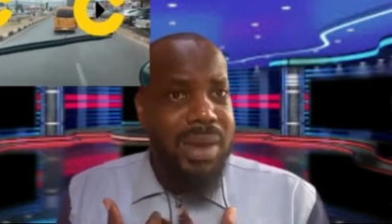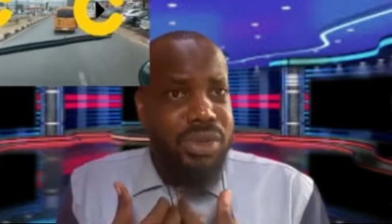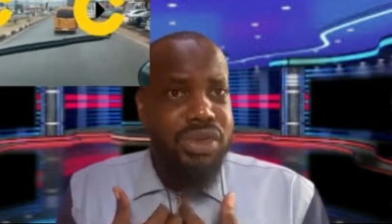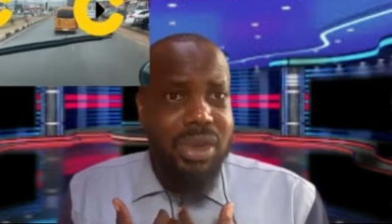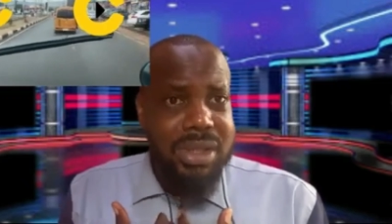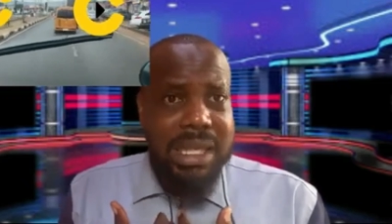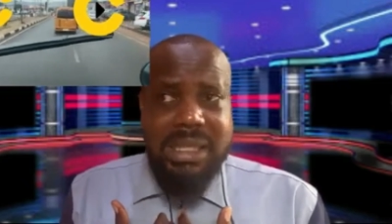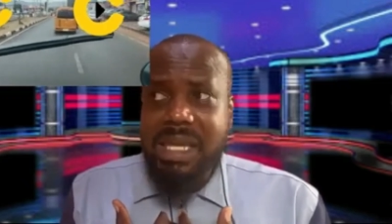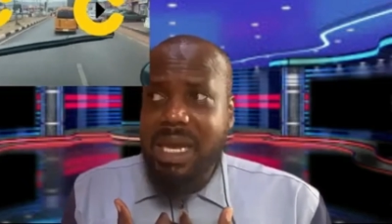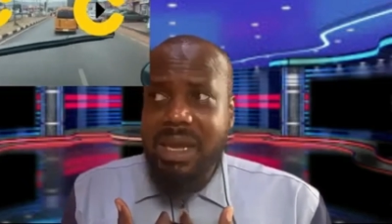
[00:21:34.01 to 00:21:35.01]
I was shocked
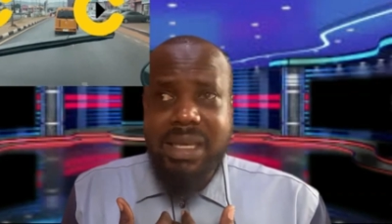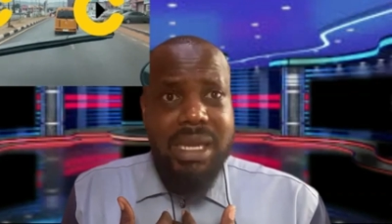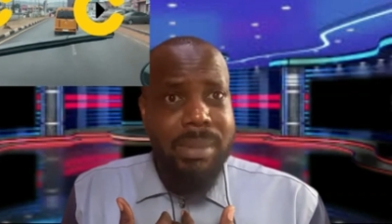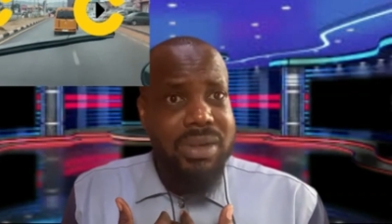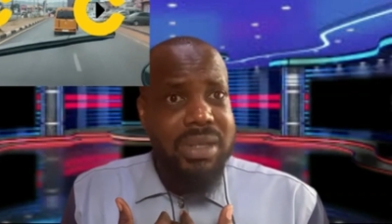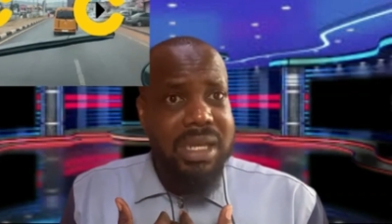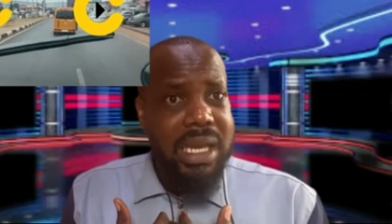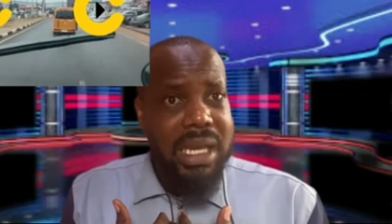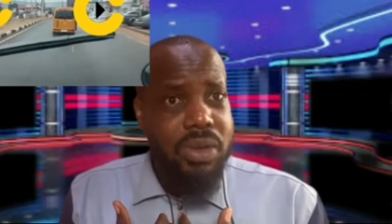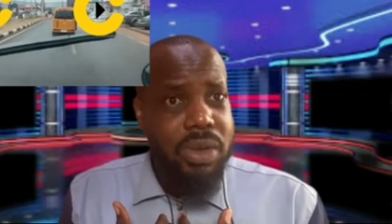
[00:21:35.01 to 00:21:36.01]
at the amount that the
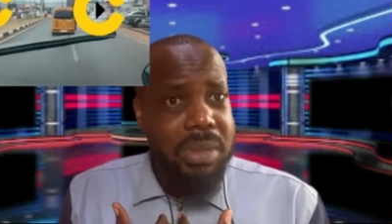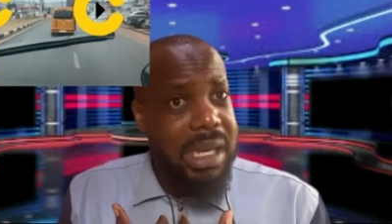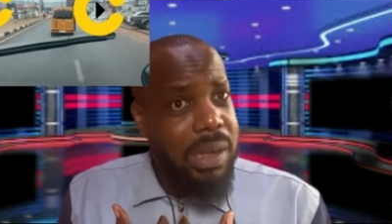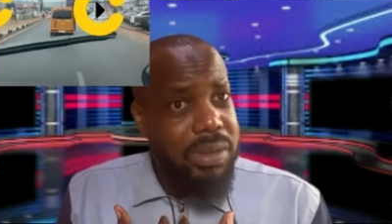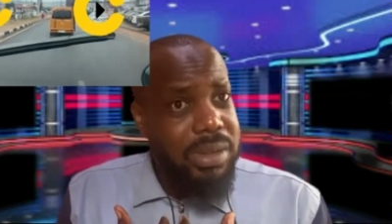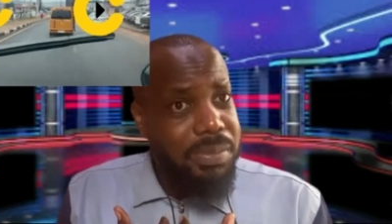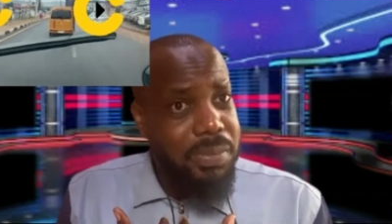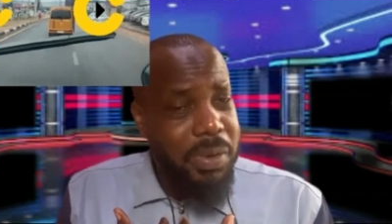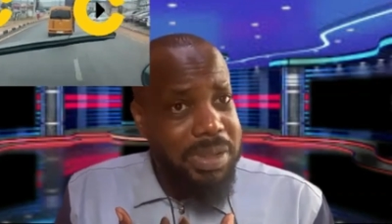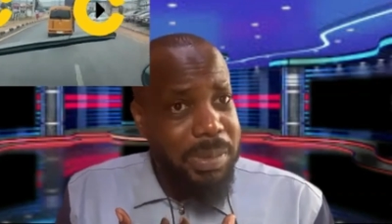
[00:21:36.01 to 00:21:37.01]
keke told me that
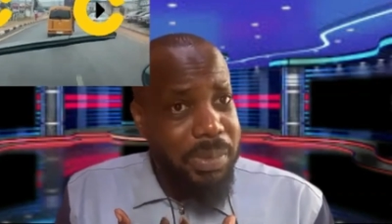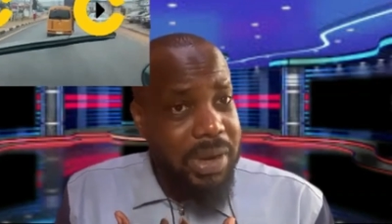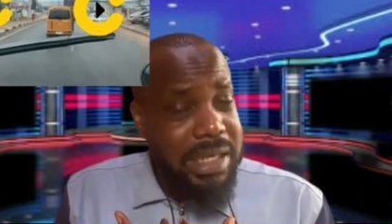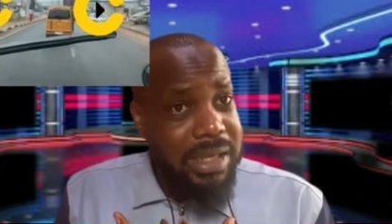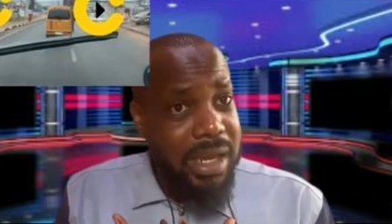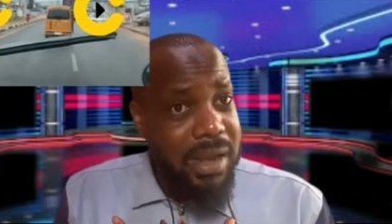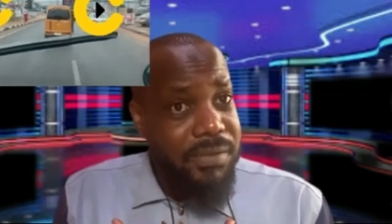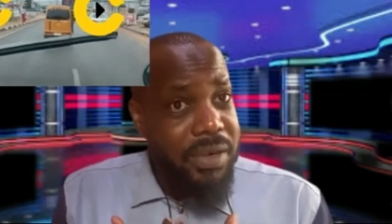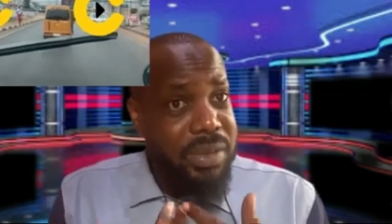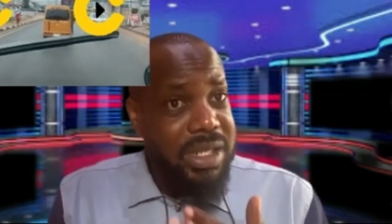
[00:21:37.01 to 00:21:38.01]
was the price.
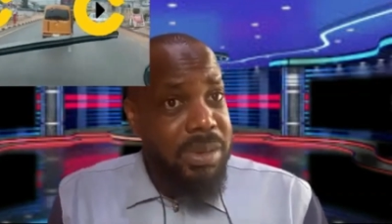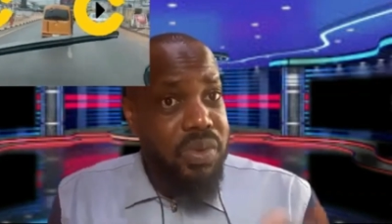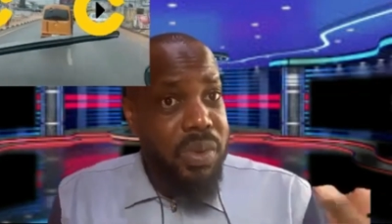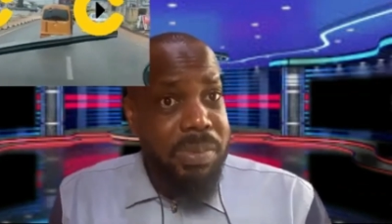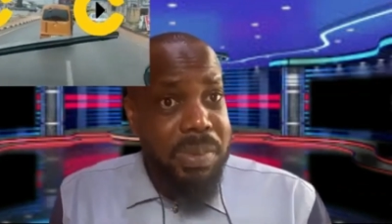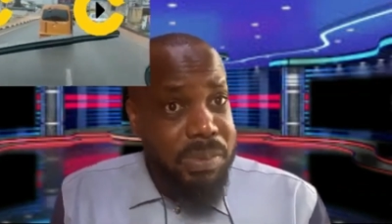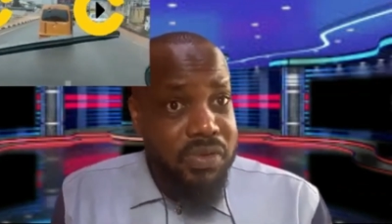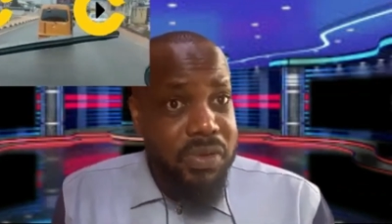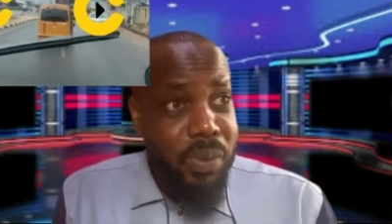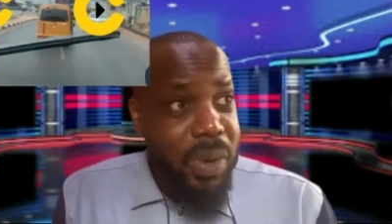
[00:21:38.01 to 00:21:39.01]
From this place
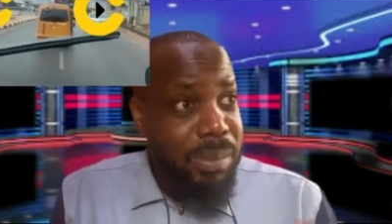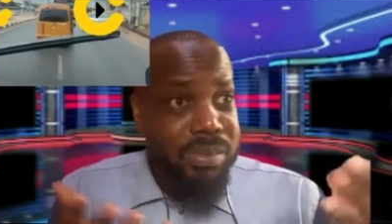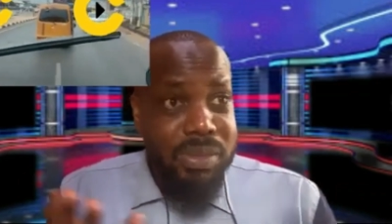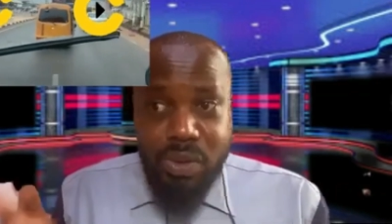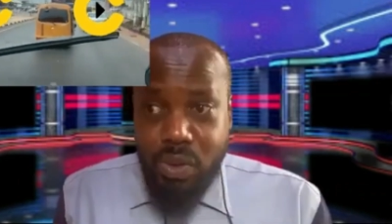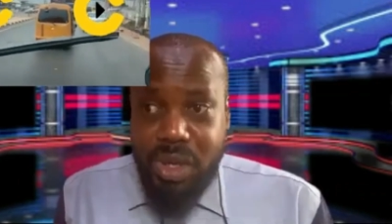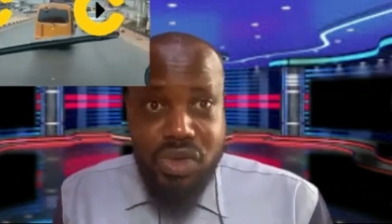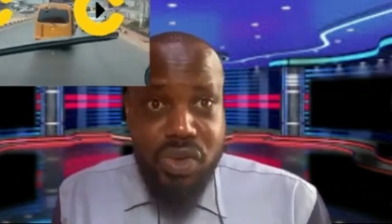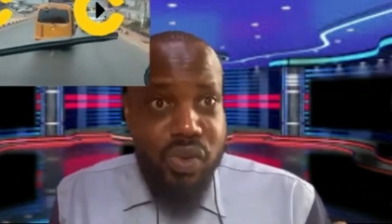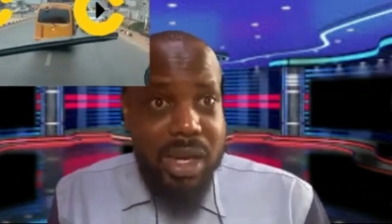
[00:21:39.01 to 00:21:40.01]
from one
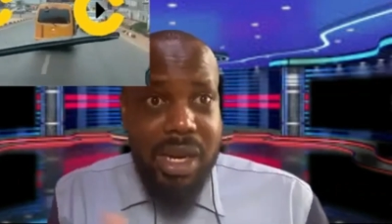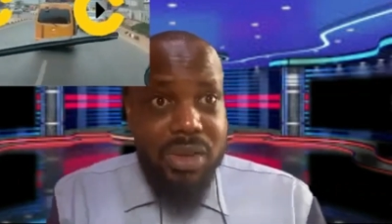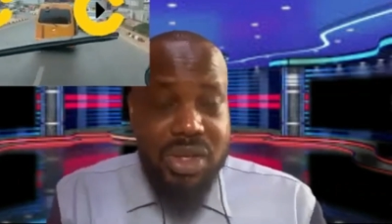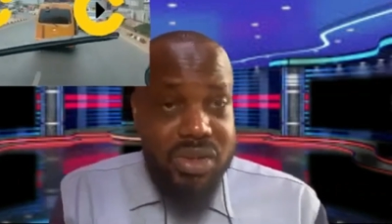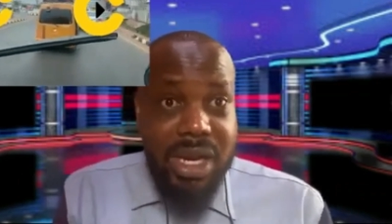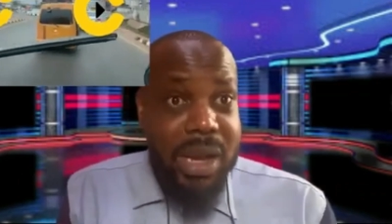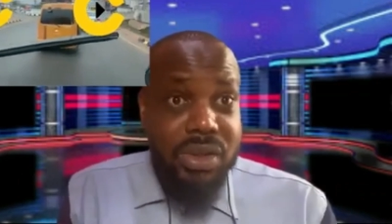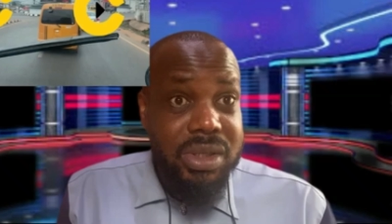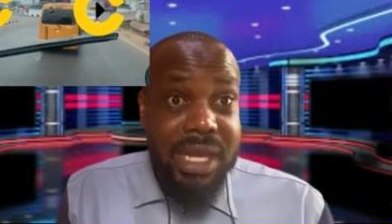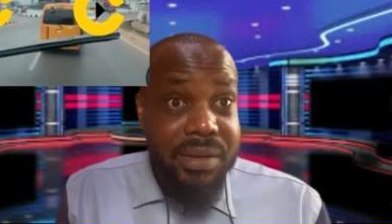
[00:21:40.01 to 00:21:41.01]
location to another location, I
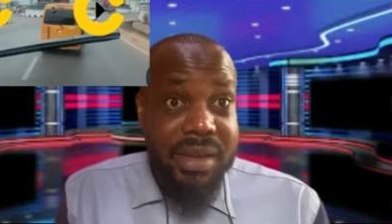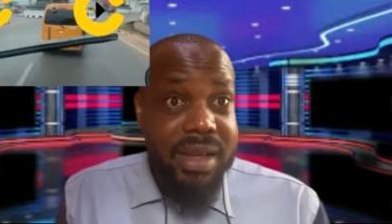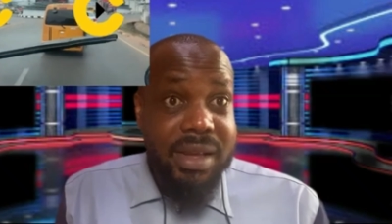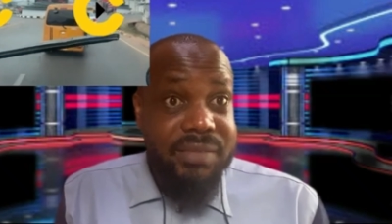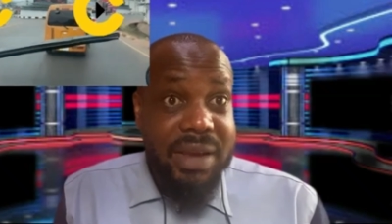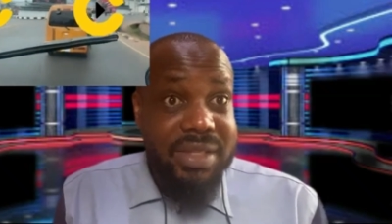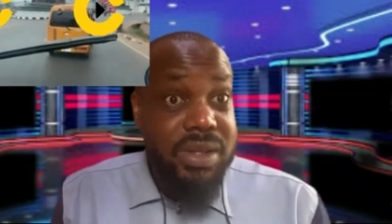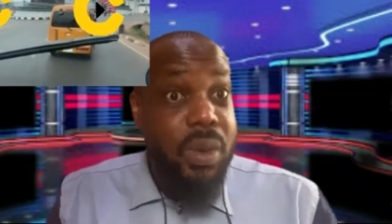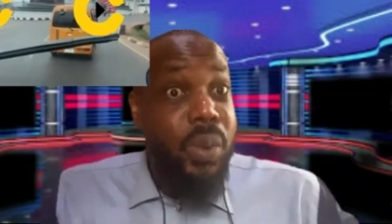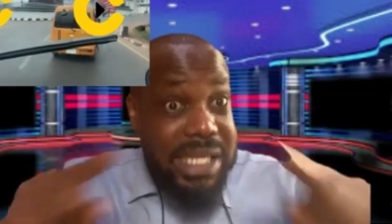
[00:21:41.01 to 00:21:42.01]
was hearing
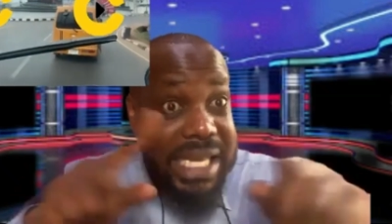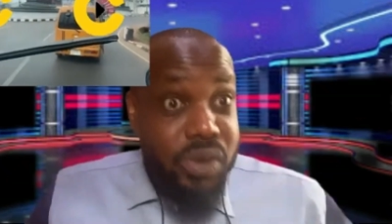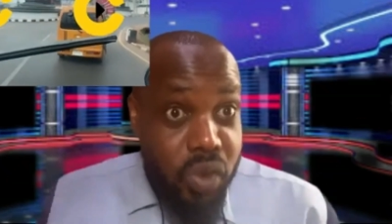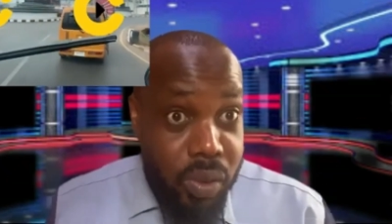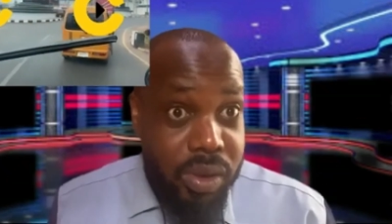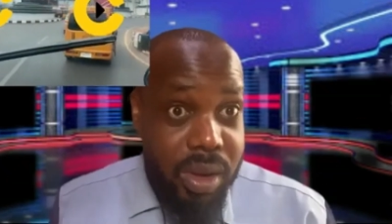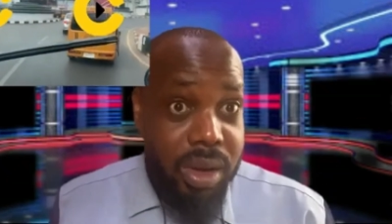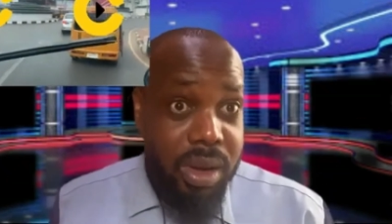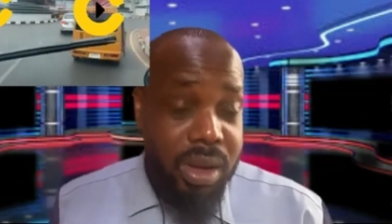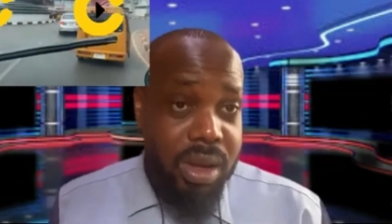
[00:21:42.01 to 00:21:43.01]
5,000 within
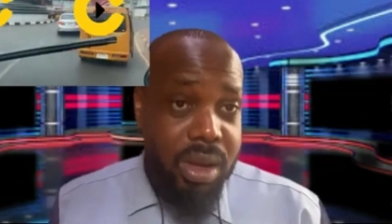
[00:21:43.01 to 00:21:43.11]
Enugu.